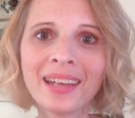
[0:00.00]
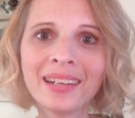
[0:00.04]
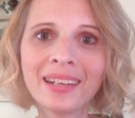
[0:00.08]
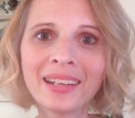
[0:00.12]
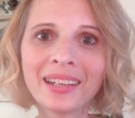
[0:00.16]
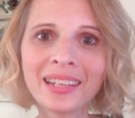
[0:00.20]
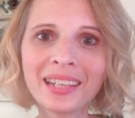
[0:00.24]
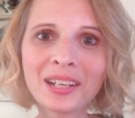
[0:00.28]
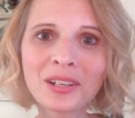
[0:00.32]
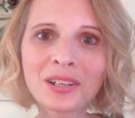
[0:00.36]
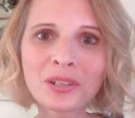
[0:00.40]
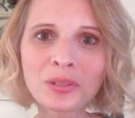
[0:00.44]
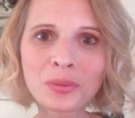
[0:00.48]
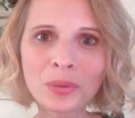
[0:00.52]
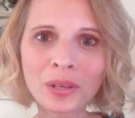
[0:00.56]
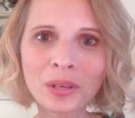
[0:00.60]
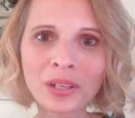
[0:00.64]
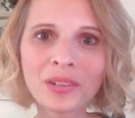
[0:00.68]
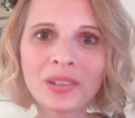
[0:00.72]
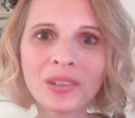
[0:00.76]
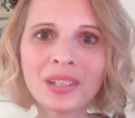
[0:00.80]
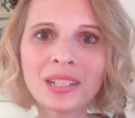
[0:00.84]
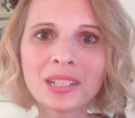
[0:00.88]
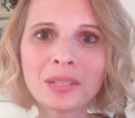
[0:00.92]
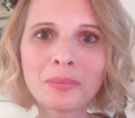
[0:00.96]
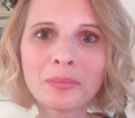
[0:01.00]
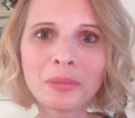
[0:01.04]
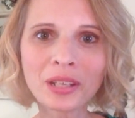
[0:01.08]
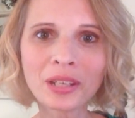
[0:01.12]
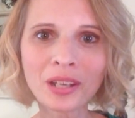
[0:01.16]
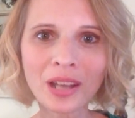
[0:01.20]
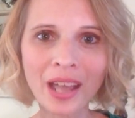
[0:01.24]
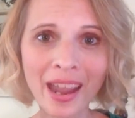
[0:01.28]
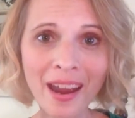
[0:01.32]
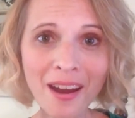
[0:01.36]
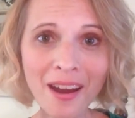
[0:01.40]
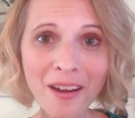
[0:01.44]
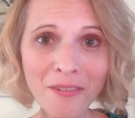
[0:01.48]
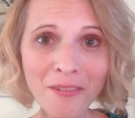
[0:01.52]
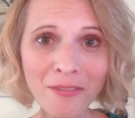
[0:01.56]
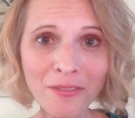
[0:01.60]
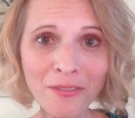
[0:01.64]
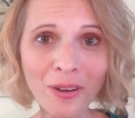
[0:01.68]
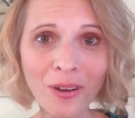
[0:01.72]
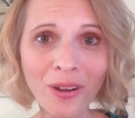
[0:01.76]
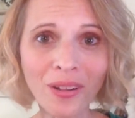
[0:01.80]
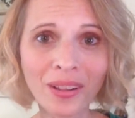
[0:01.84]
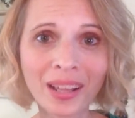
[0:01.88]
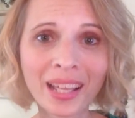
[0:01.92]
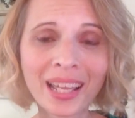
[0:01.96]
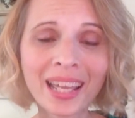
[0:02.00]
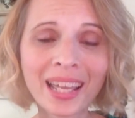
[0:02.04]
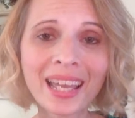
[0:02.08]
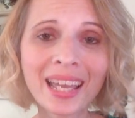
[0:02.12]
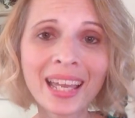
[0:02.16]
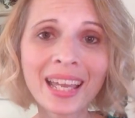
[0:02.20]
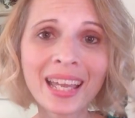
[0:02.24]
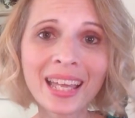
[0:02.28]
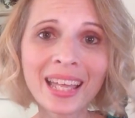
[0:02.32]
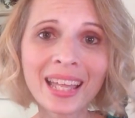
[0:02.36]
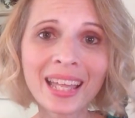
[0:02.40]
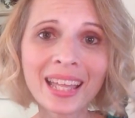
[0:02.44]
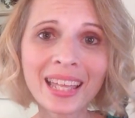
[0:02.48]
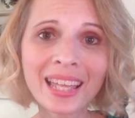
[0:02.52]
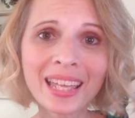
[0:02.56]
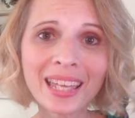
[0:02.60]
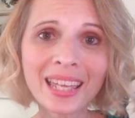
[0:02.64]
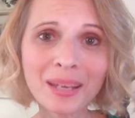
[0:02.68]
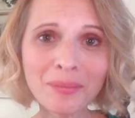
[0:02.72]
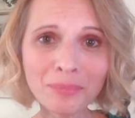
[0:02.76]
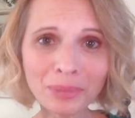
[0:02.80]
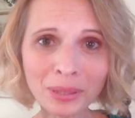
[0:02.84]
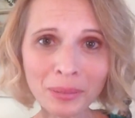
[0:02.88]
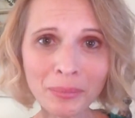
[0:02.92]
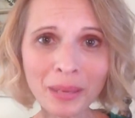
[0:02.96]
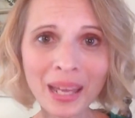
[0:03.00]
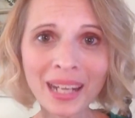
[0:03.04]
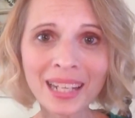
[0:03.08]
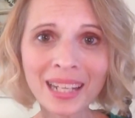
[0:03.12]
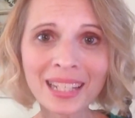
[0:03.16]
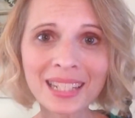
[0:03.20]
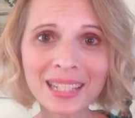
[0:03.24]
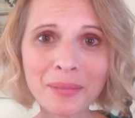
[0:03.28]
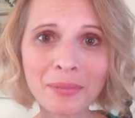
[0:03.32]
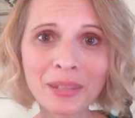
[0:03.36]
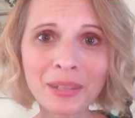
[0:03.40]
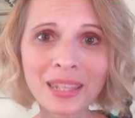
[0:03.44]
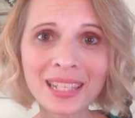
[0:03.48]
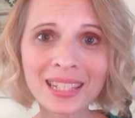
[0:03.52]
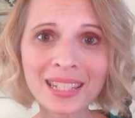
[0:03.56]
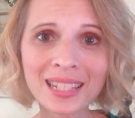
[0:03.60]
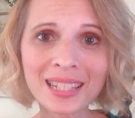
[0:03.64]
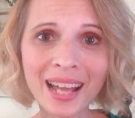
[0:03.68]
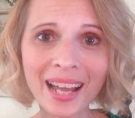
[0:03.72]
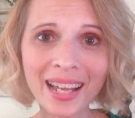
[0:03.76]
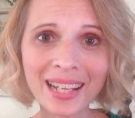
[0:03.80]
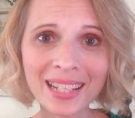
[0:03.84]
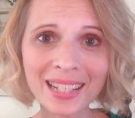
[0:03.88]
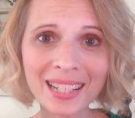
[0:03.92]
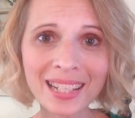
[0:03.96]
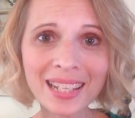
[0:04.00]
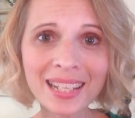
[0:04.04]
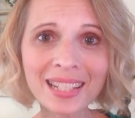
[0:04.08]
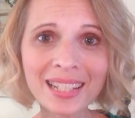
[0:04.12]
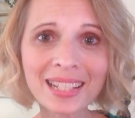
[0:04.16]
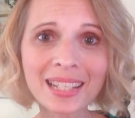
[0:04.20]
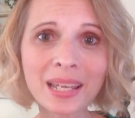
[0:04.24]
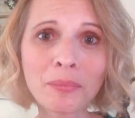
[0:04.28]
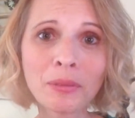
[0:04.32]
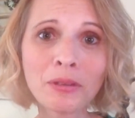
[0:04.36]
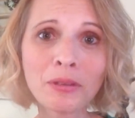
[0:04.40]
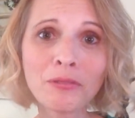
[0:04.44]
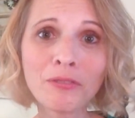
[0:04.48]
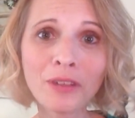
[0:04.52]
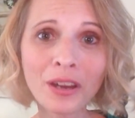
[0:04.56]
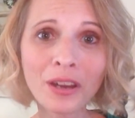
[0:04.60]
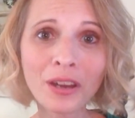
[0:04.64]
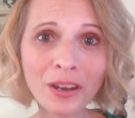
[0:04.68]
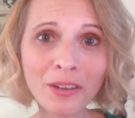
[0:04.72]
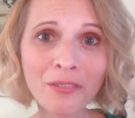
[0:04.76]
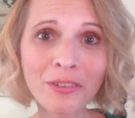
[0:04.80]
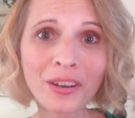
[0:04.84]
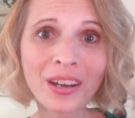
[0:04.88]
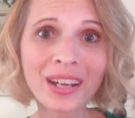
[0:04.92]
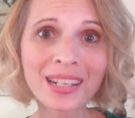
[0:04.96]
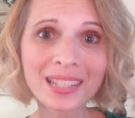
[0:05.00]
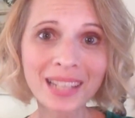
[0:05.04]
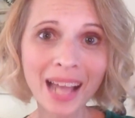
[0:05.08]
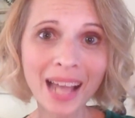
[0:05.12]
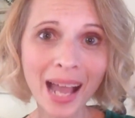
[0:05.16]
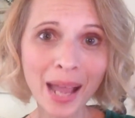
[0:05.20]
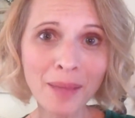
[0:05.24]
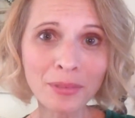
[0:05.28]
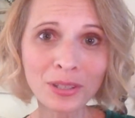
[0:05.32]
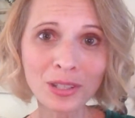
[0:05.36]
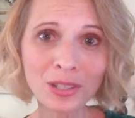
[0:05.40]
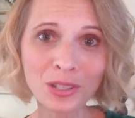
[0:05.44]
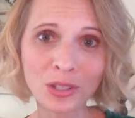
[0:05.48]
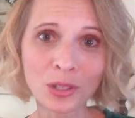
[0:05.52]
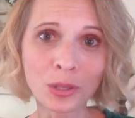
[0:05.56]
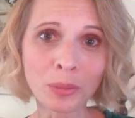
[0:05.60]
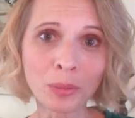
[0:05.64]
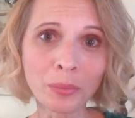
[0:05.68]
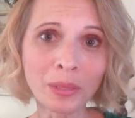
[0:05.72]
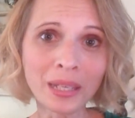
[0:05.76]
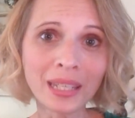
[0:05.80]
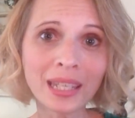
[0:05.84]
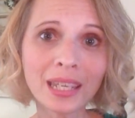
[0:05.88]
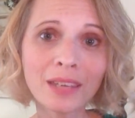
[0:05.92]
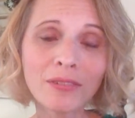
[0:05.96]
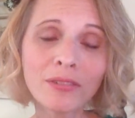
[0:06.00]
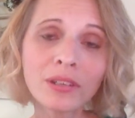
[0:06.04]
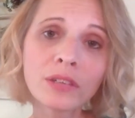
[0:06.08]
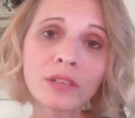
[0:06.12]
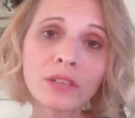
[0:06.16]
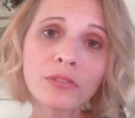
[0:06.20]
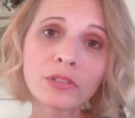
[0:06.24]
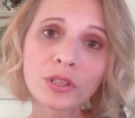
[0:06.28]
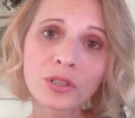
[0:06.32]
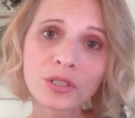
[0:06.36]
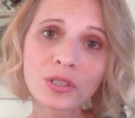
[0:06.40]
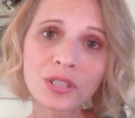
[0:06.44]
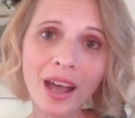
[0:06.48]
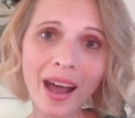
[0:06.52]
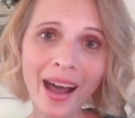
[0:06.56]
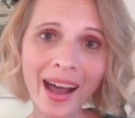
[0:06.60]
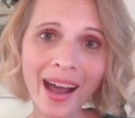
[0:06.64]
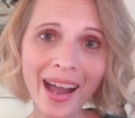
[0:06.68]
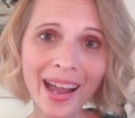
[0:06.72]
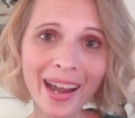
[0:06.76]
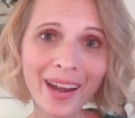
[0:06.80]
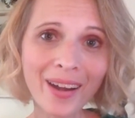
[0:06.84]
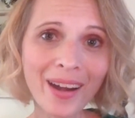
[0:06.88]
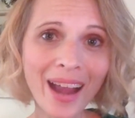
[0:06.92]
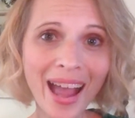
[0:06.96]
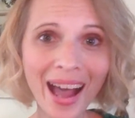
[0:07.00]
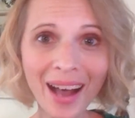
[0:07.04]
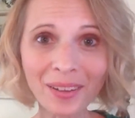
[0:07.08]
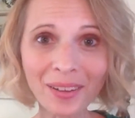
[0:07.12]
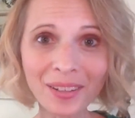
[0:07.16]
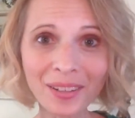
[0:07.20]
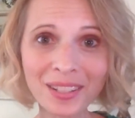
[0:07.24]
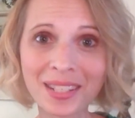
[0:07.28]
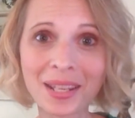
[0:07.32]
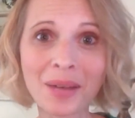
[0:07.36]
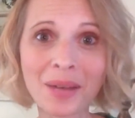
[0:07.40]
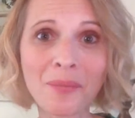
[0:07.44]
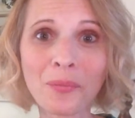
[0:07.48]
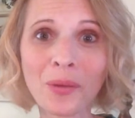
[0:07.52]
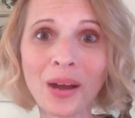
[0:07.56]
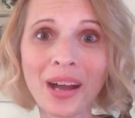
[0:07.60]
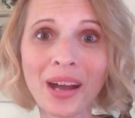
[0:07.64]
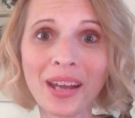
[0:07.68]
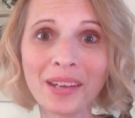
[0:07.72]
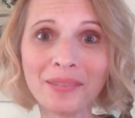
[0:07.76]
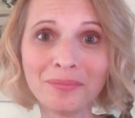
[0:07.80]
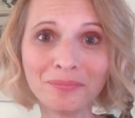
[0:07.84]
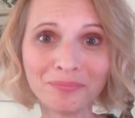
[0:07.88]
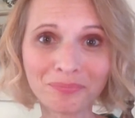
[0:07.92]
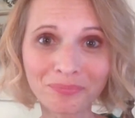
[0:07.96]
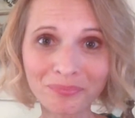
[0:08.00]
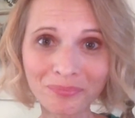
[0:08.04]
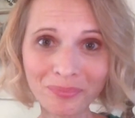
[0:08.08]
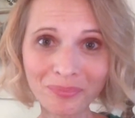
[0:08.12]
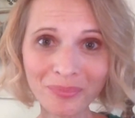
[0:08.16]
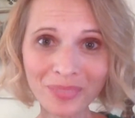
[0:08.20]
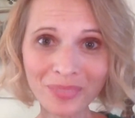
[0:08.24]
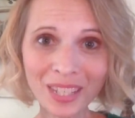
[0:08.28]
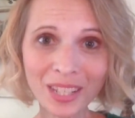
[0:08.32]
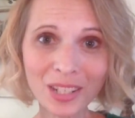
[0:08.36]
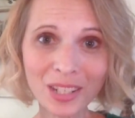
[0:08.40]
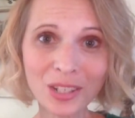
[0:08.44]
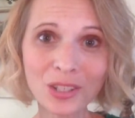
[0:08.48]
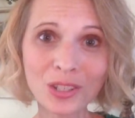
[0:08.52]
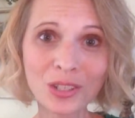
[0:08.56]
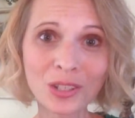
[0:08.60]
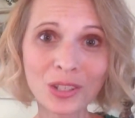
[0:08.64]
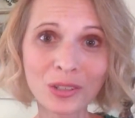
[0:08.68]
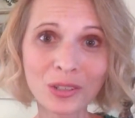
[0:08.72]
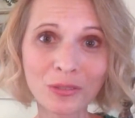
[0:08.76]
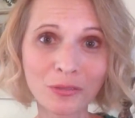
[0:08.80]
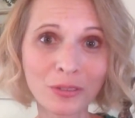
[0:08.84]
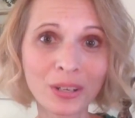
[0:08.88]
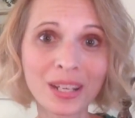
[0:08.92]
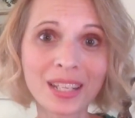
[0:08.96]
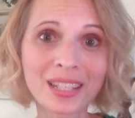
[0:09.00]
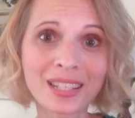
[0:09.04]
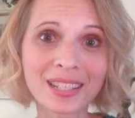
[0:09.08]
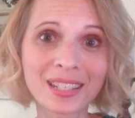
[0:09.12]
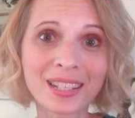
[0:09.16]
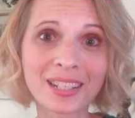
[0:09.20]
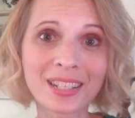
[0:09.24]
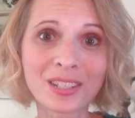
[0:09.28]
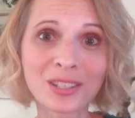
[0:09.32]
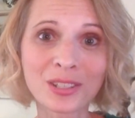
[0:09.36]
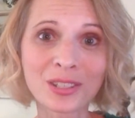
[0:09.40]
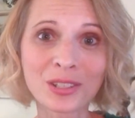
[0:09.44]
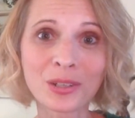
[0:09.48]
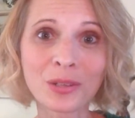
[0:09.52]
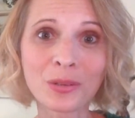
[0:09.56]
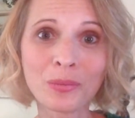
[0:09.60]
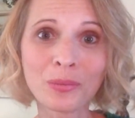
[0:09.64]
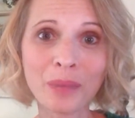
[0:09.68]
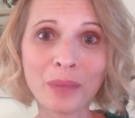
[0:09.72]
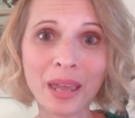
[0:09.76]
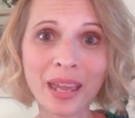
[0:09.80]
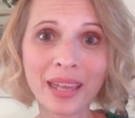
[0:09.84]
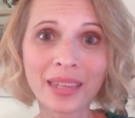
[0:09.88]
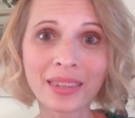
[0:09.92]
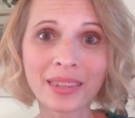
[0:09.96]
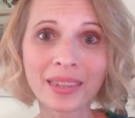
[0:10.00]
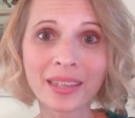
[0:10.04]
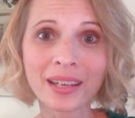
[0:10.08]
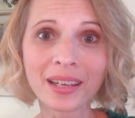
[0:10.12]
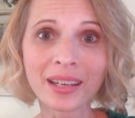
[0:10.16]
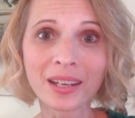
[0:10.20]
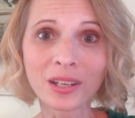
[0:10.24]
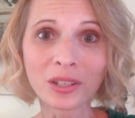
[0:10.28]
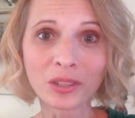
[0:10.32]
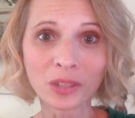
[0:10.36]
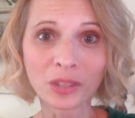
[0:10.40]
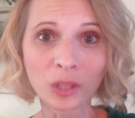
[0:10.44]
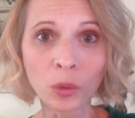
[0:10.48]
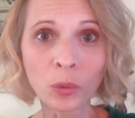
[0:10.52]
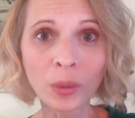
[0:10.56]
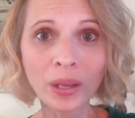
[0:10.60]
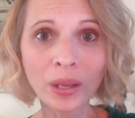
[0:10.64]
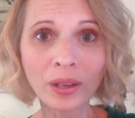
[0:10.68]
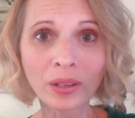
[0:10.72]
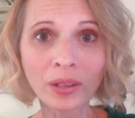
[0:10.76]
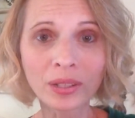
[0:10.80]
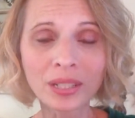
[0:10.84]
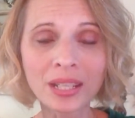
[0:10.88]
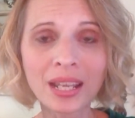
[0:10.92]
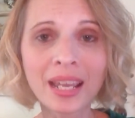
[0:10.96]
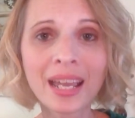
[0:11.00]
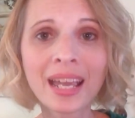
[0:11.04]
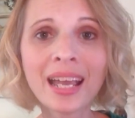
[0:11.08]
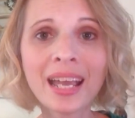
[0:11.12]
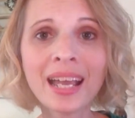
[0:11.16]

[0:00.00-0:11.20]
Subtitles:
Now here's where you need to be careful. Implementing some of these ideas can be very, very time consuming. Even if you're to hire out someone to, for instance, to make the quilt,